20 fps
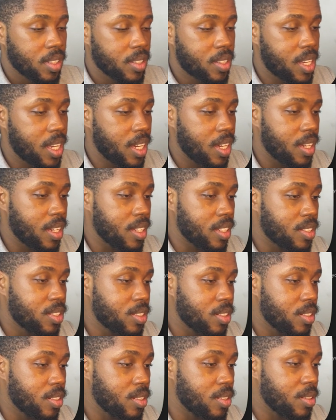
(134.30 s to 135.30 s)
Okay,
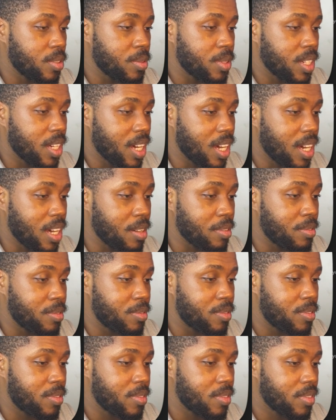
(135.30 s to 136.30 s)
so we have